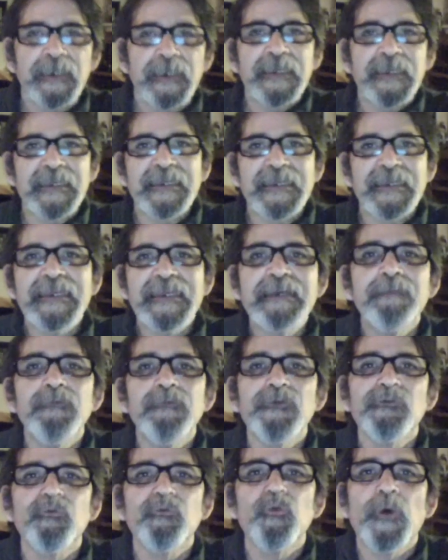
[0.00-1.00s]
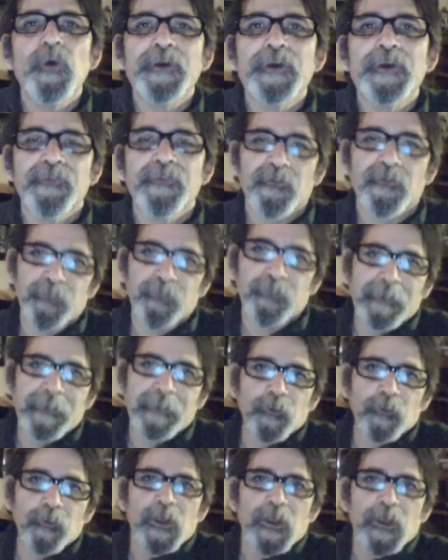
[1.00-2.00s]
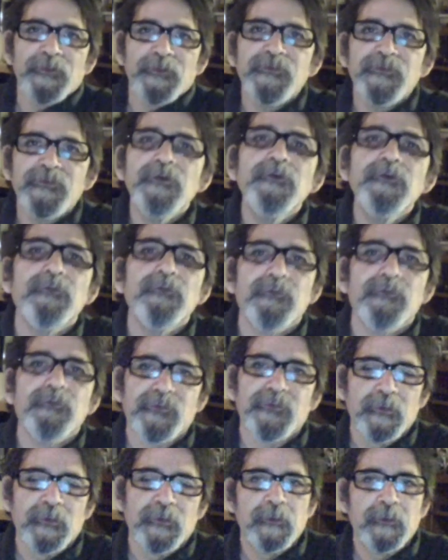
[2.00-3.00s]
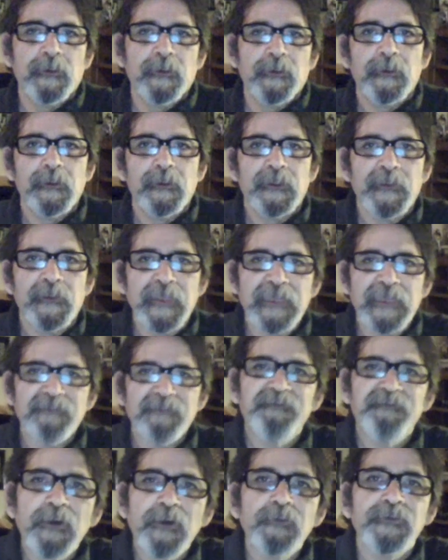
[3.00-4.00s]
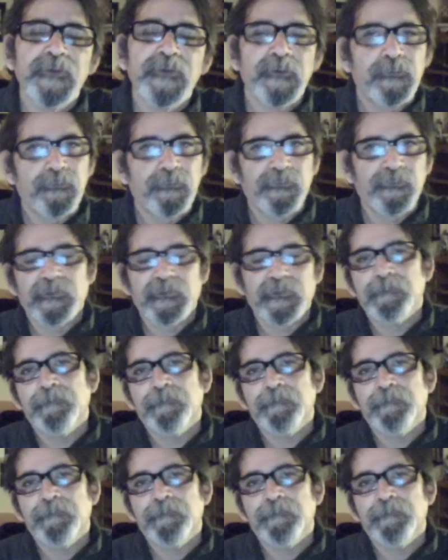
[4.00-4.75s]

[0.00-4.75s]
He was one of those people. Used. He felt used.